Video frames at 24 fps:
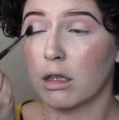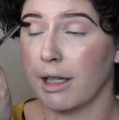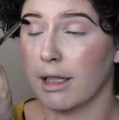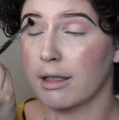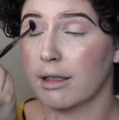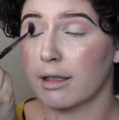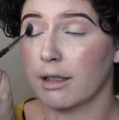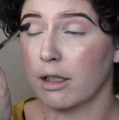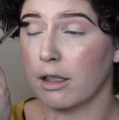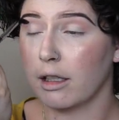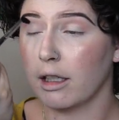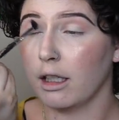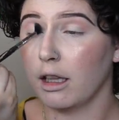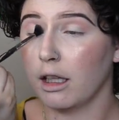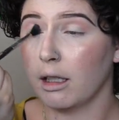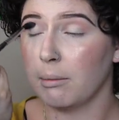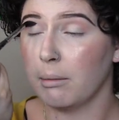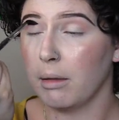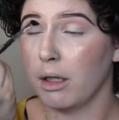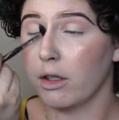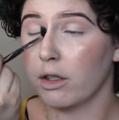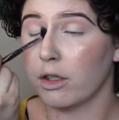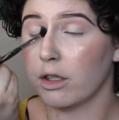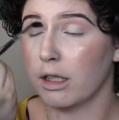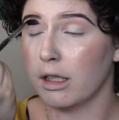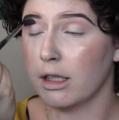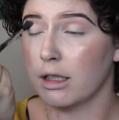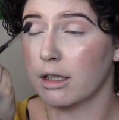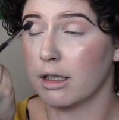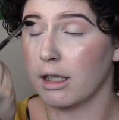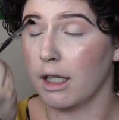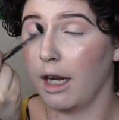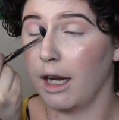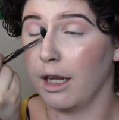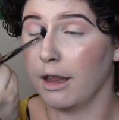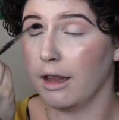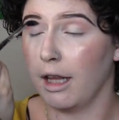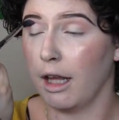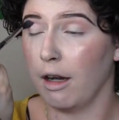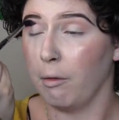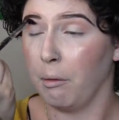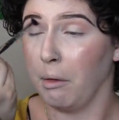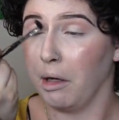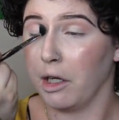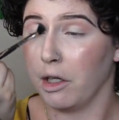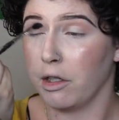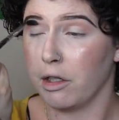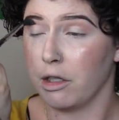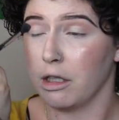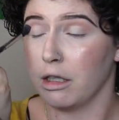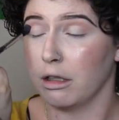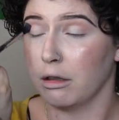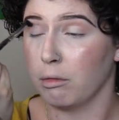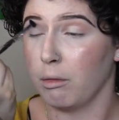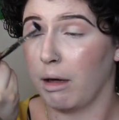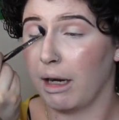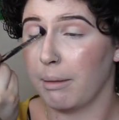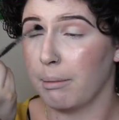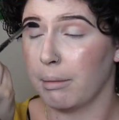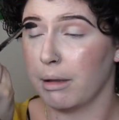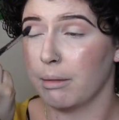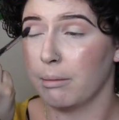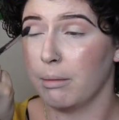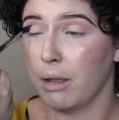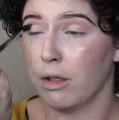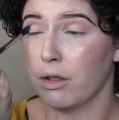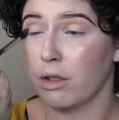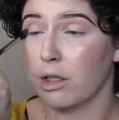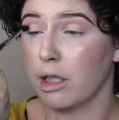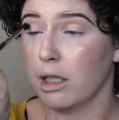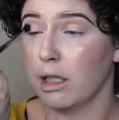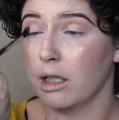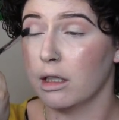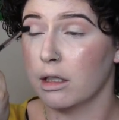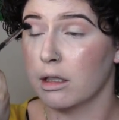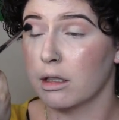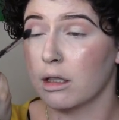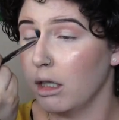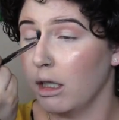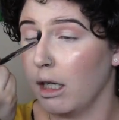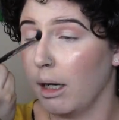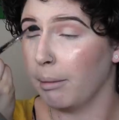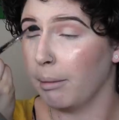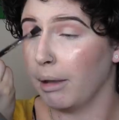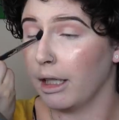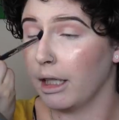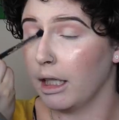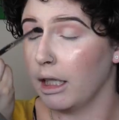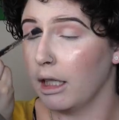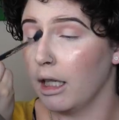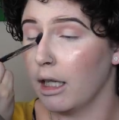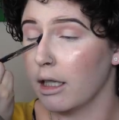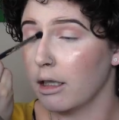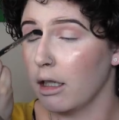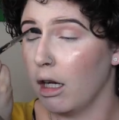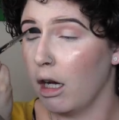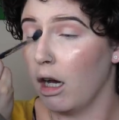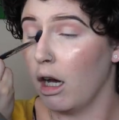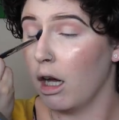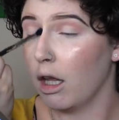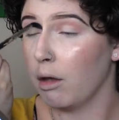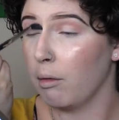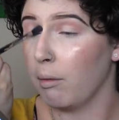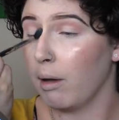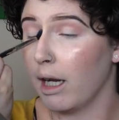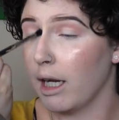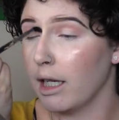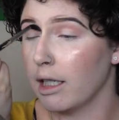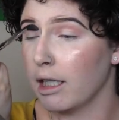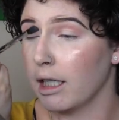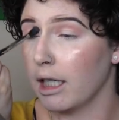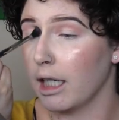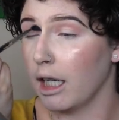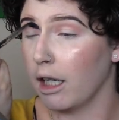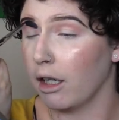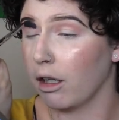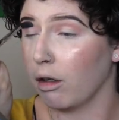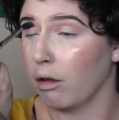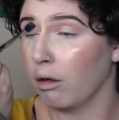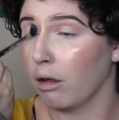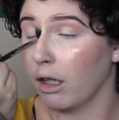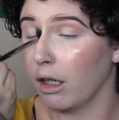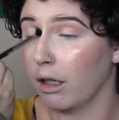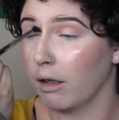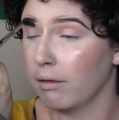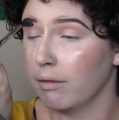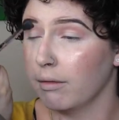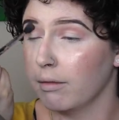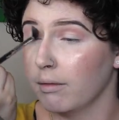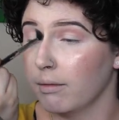Circular motions and then windshield wiper motions. bringing this all the way into the inner corner.